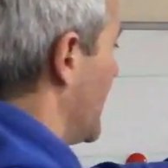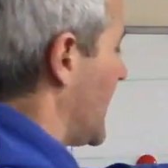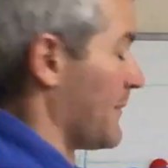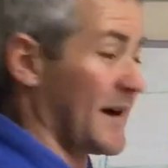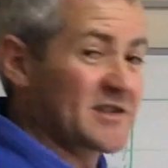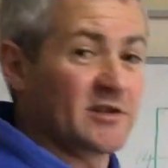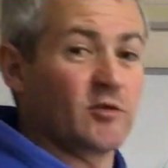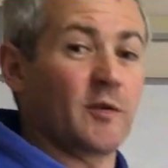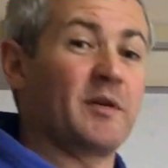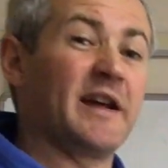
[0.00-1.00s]
I'm actually
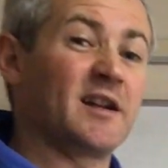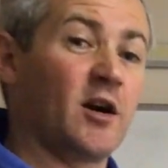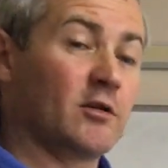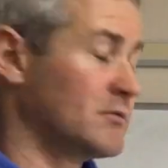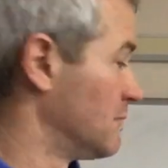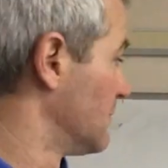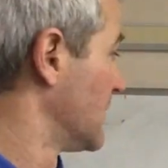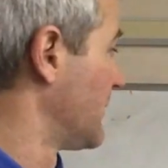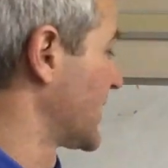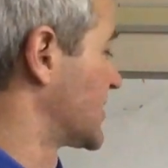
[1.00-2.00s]
going to play it long.
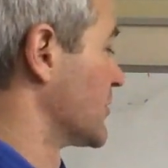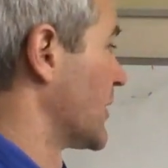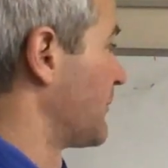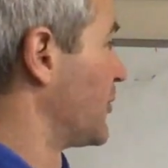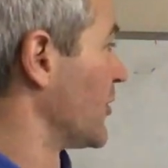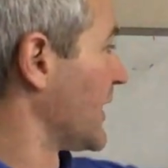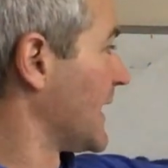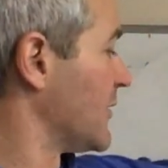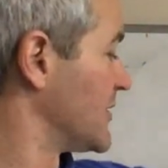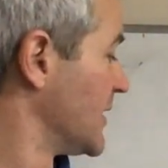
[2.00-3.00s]
I'm actually going to put it
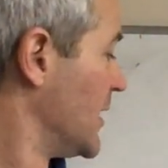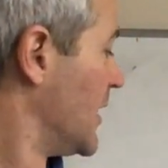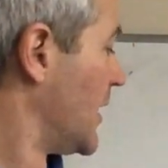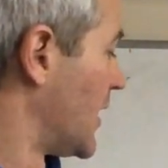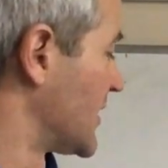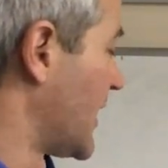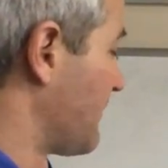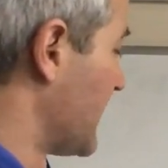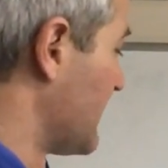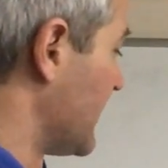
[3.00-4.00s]
out on top
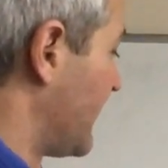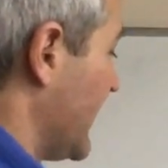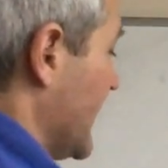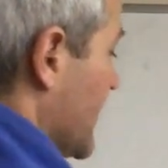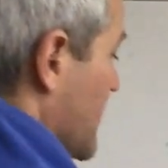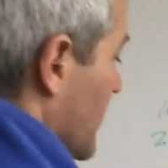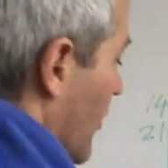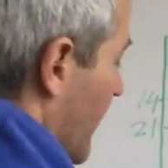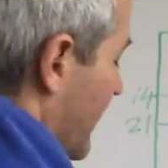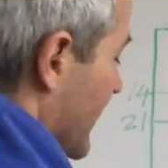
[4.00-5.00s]
of my midfielders, who
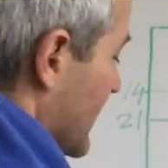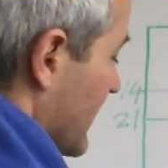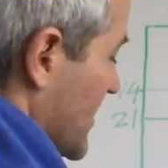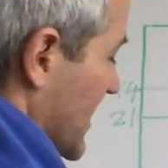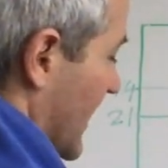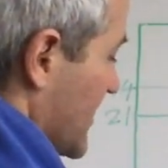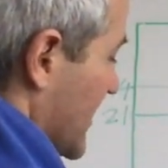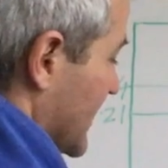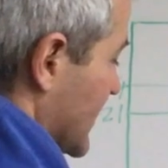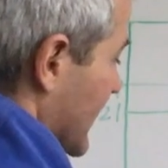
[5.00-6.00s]
hopefully will start
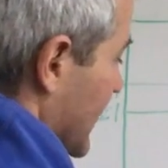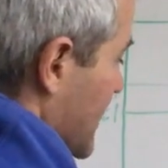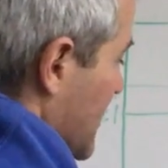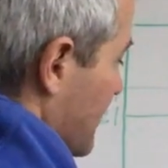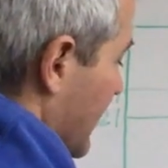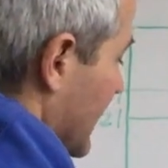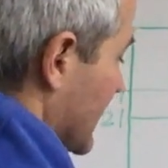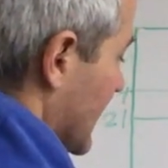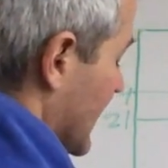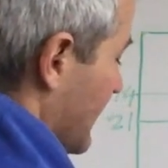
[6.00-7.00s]
centrally and split
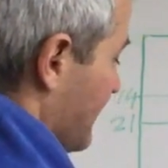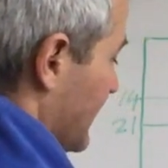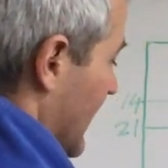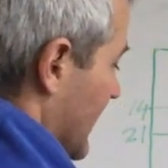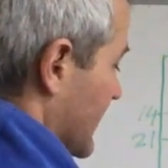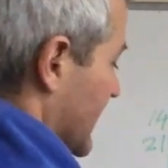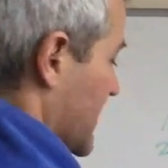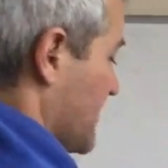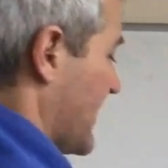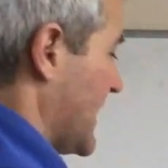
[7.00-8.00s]
out into
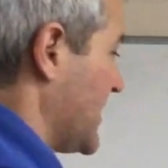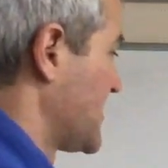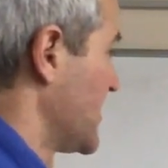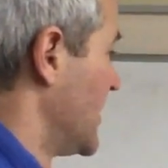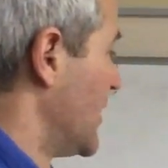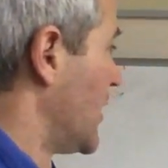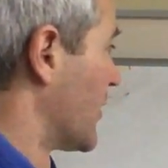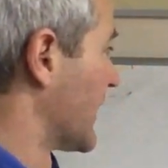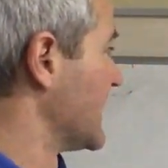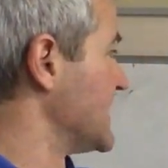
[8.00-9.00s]
space,
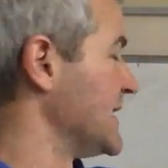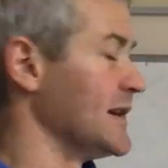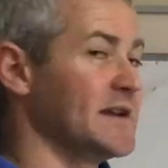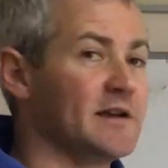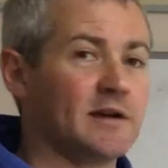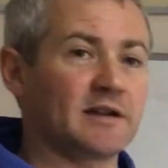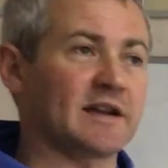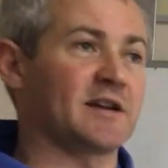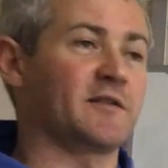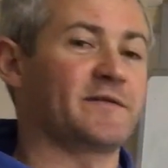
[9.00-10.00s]
or ideally
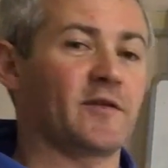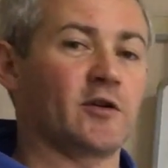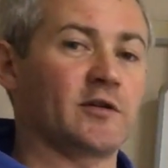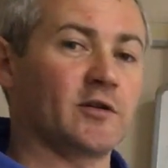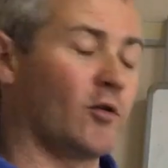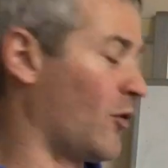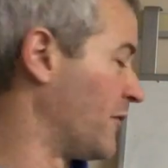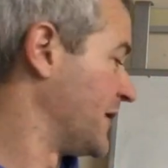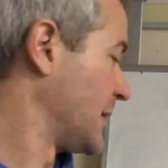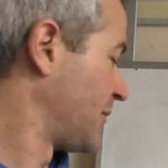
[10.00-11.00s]
get it further
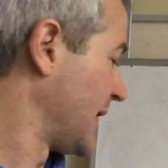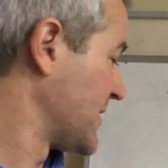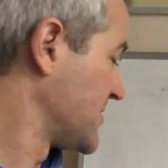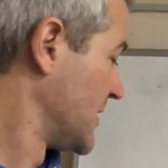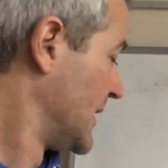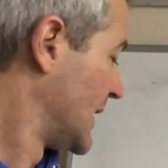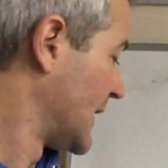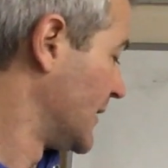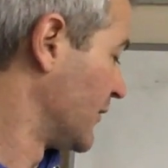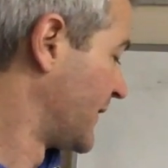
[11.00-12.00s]
over the press
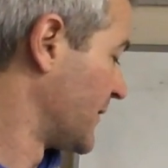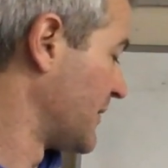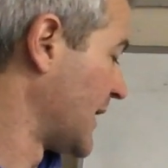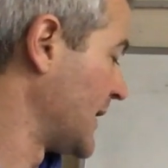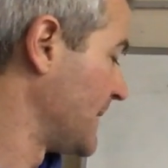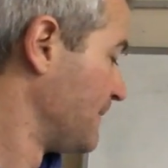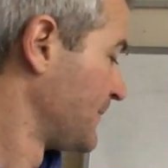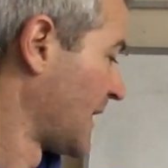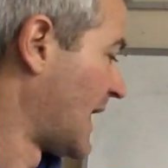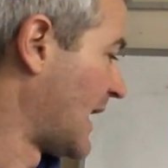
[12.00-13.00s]
and look for my
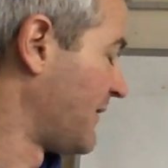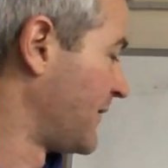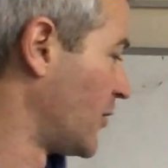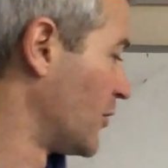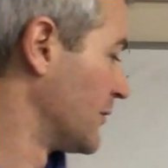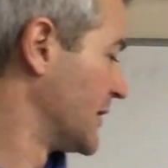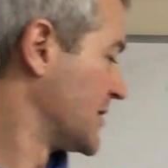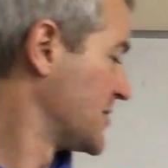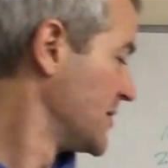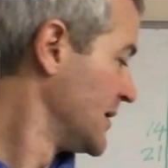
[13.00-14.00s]
half
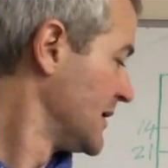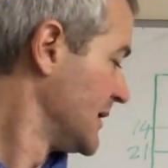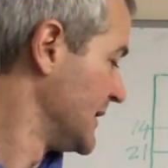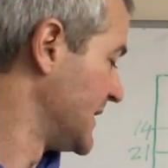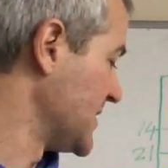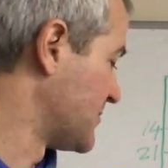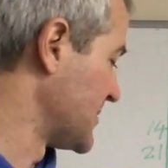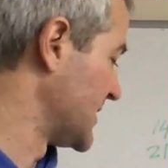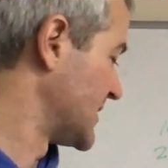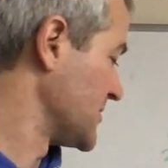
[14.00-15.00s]
forwards in these
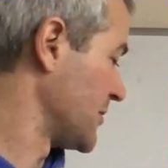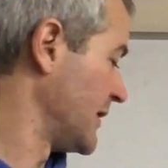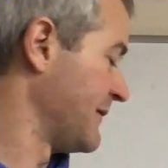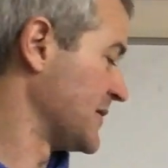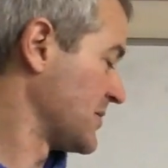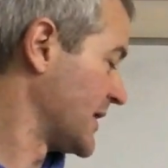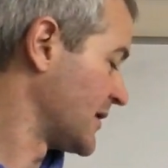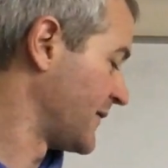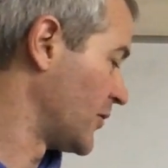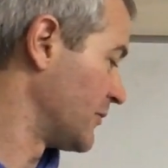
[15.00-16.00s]
positions, or even centre
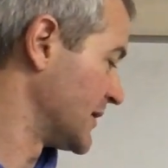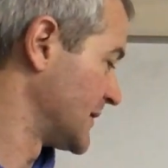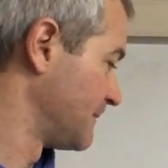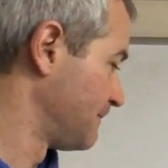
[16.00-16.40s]
forward.